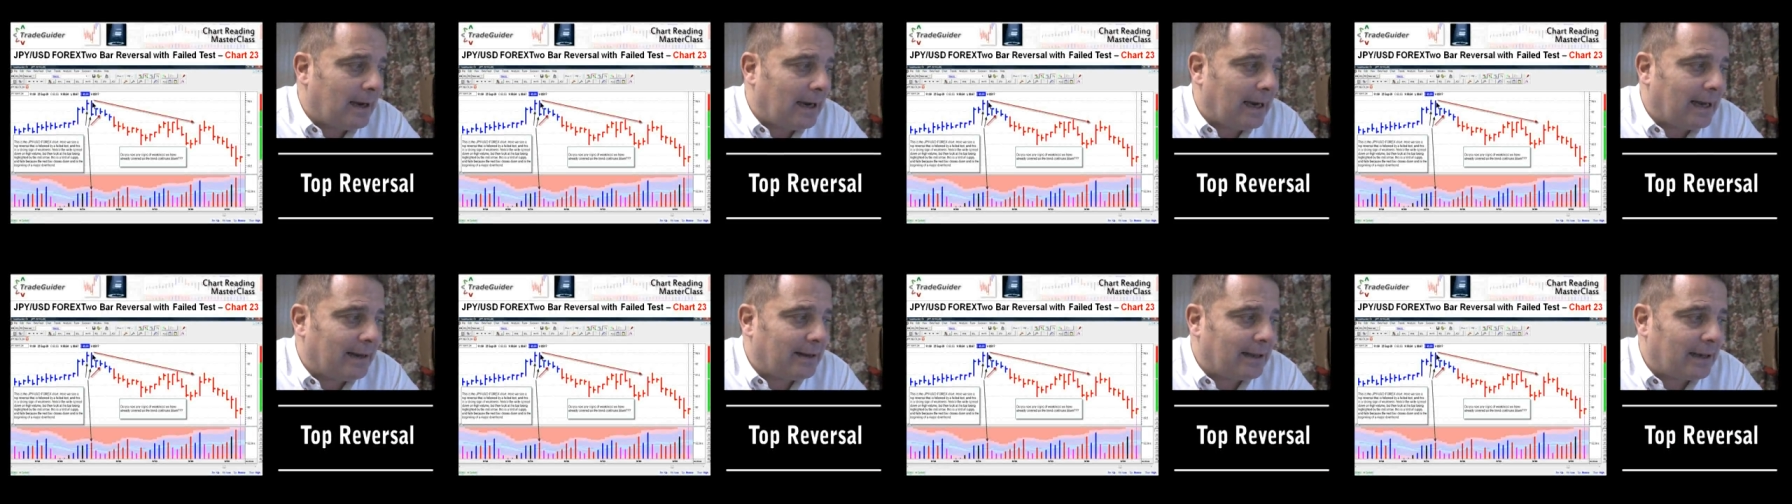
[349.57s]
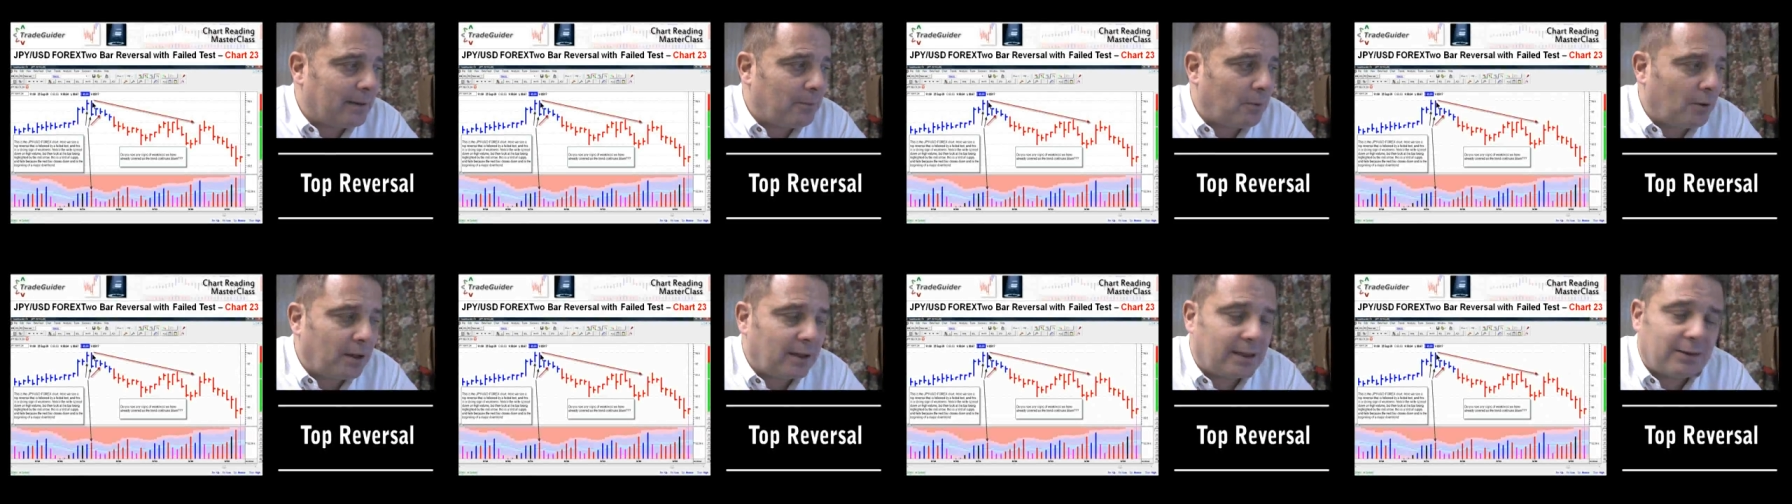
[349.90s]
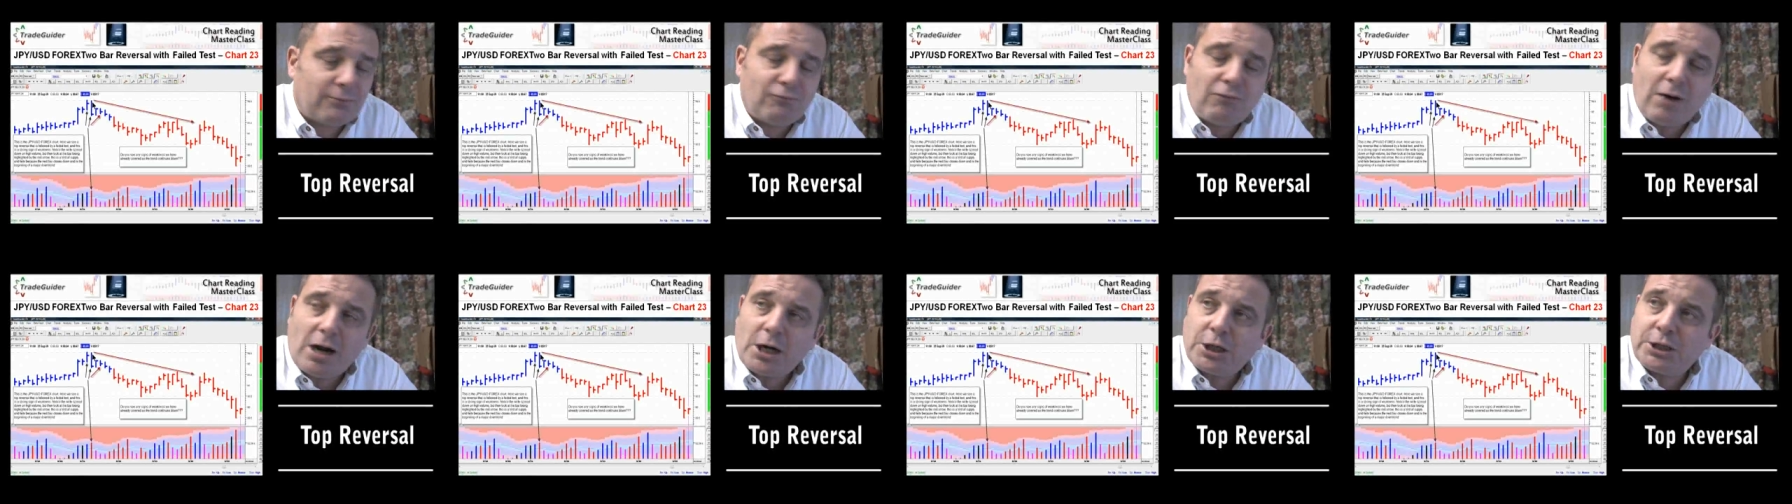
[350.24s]
and they want
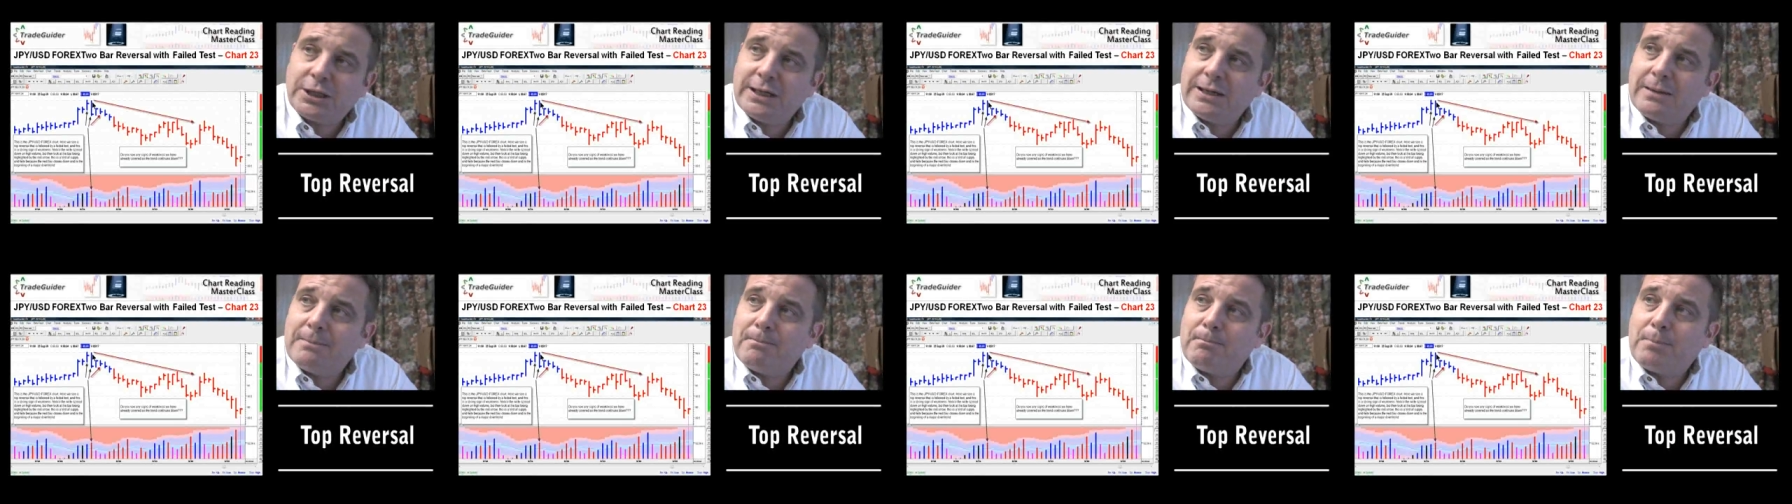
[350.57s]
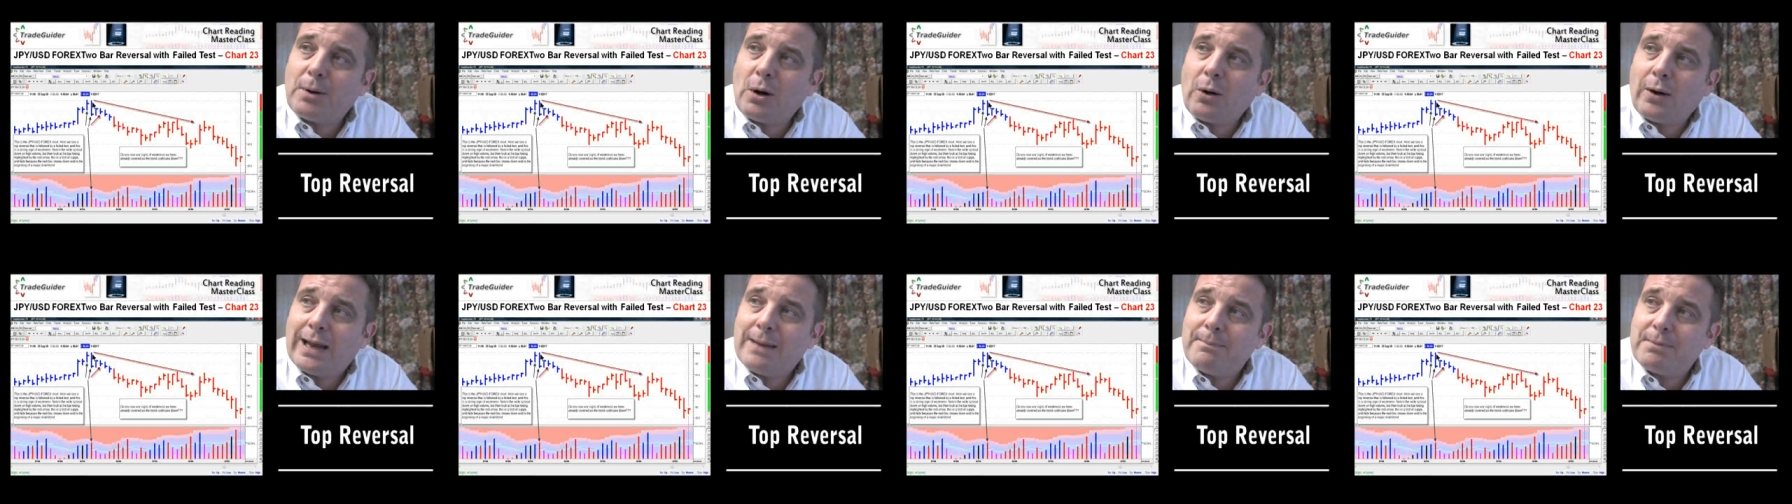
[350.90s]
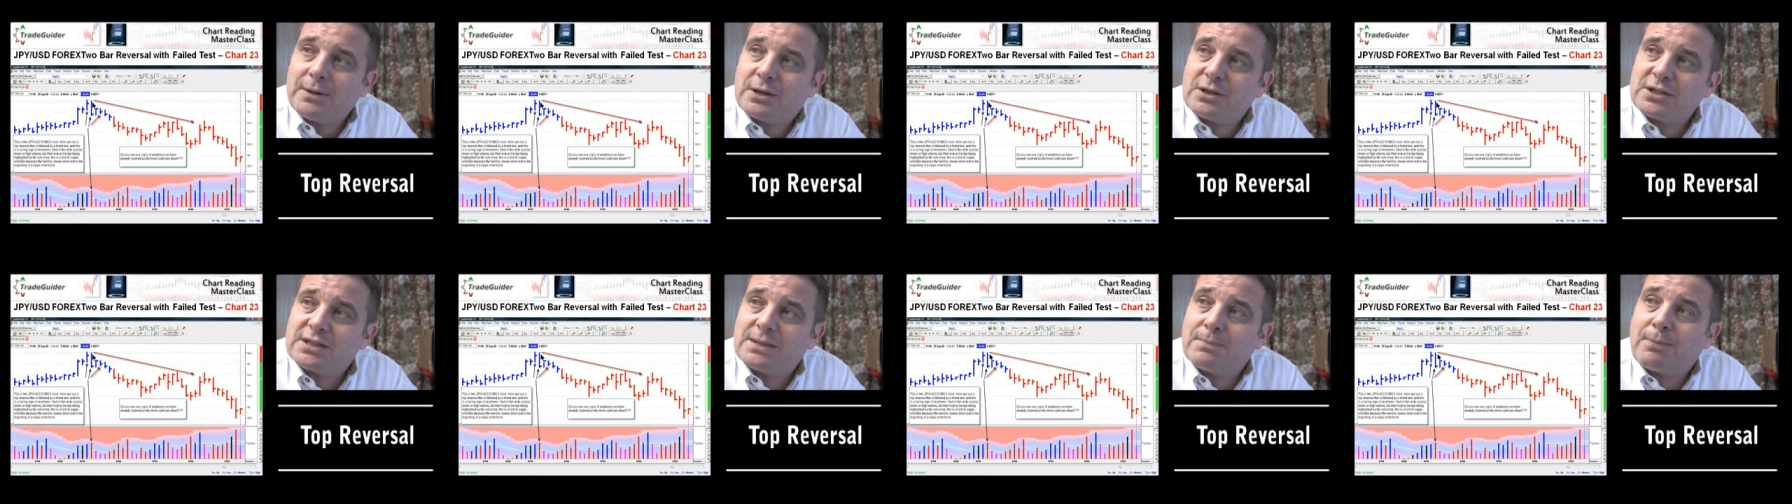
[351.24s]
to rush in and buy it
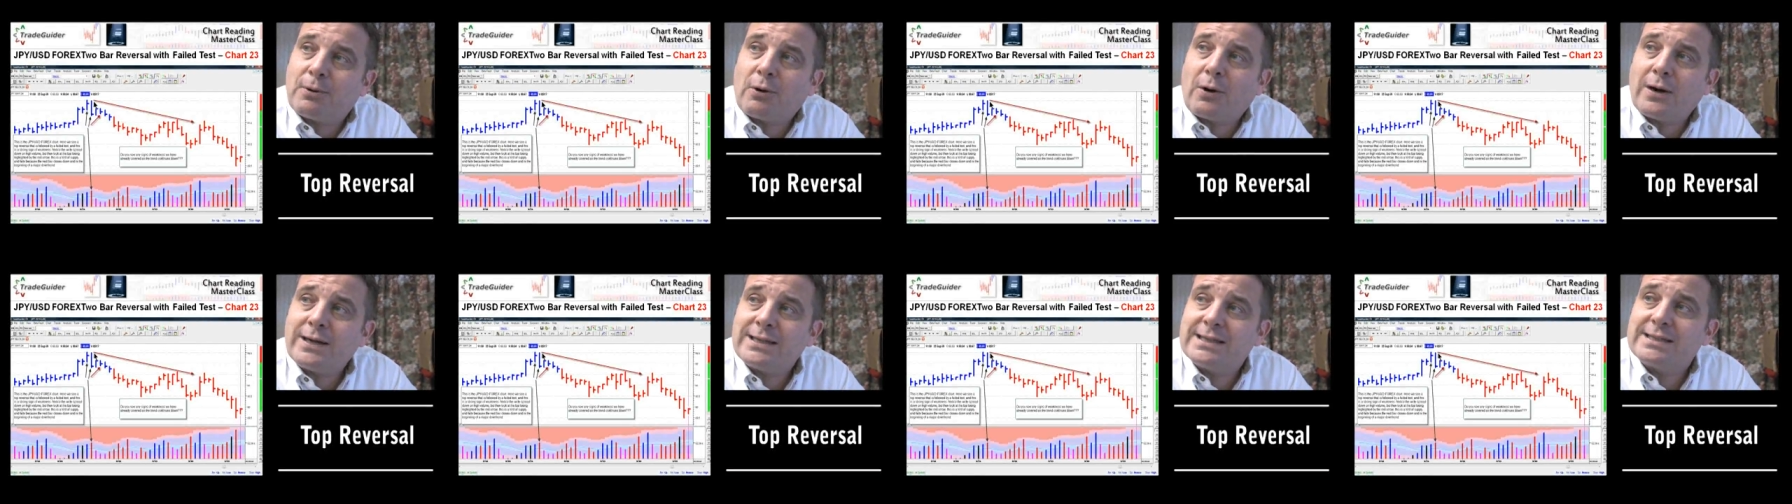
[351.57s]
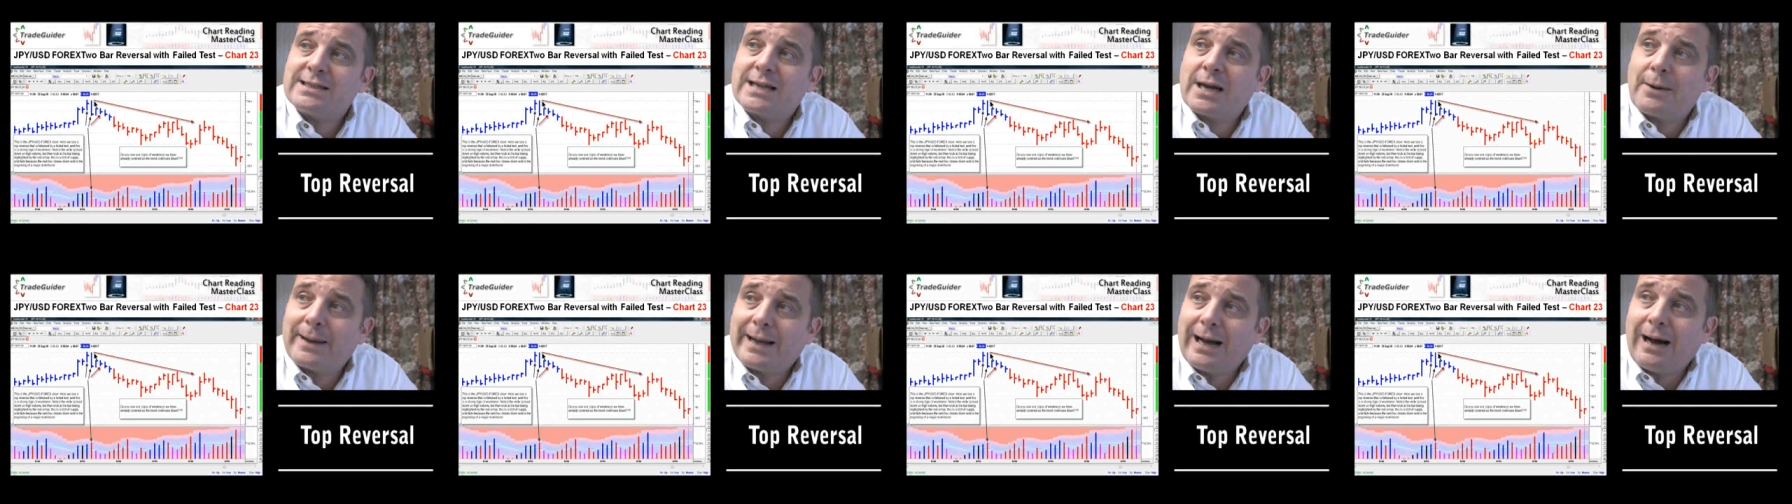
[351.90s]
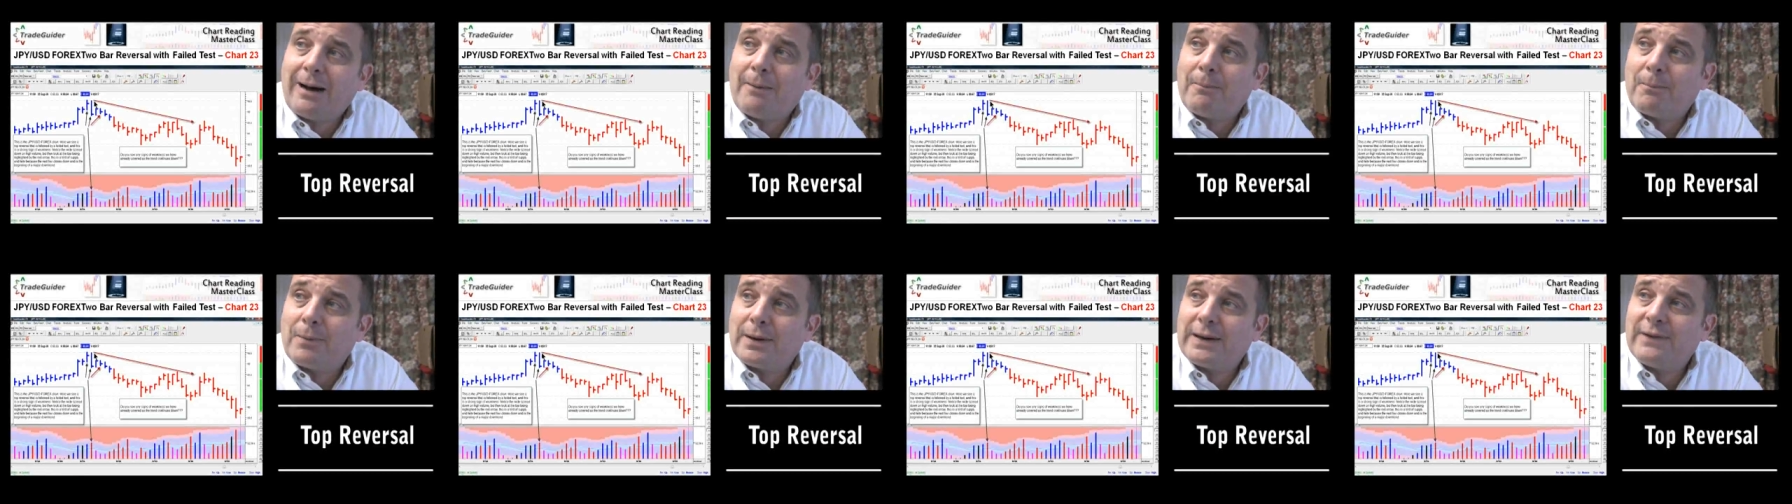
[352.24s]
because the price is going up,